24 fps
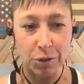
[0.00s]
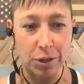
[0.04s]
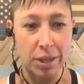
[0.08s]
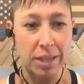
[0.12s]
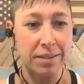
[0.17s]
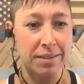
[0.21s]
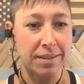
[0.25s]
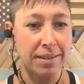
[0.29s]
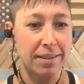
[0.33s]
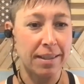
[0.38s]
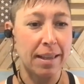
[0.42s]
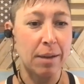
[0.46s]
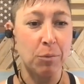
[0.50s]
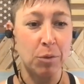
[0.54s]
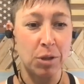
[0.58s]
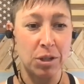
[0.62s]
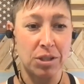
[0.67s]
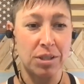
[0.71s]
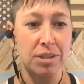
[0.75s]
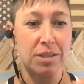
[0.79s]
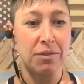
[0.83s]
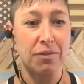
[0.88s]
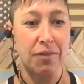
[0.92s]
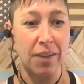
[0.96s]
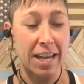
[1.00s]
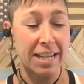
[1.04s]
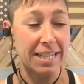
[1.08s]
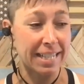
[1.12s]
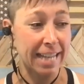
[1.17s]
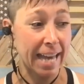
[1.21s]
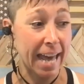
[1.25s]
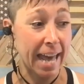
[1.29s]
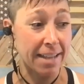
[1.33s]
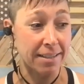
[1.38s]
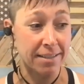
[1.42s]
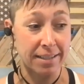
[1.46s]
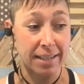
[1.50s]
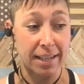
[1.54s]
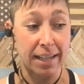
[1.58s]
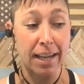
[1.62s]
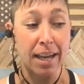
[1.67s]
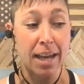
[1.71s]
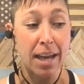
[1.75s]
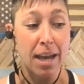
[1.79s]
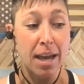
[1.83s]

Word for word: this, that, which is fantastic.